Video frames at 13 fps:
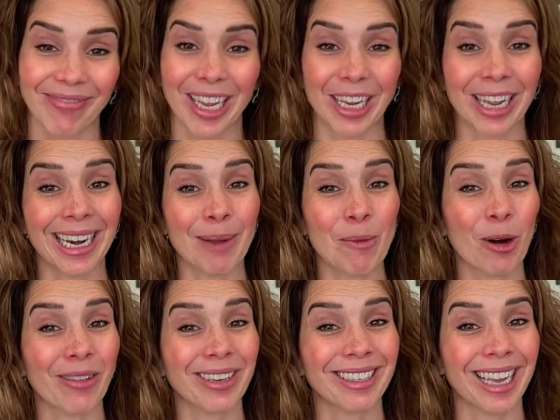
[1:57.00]
You're gonna get more
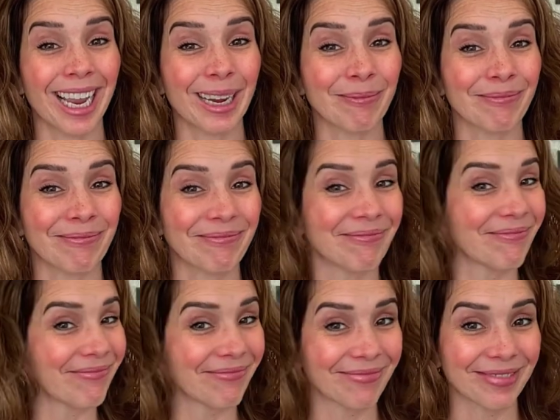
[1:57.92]
of the same.
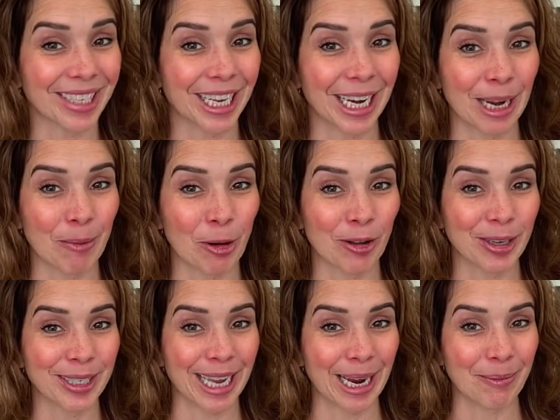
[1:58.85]
You're gonna get more of the
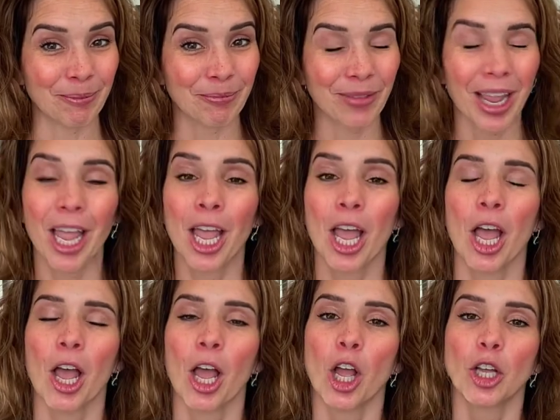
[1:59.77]
same.
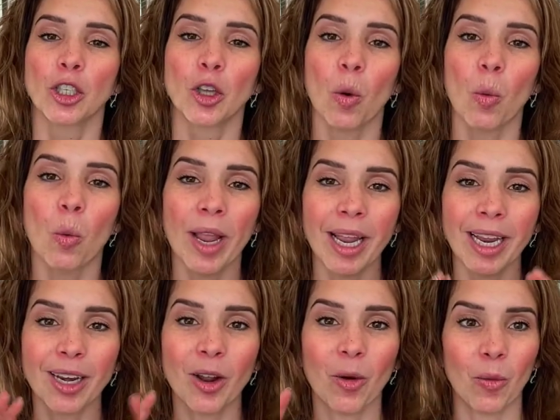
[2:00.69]
So
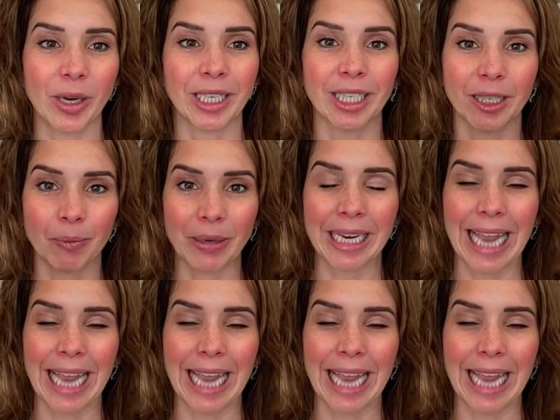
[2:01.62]
when we speak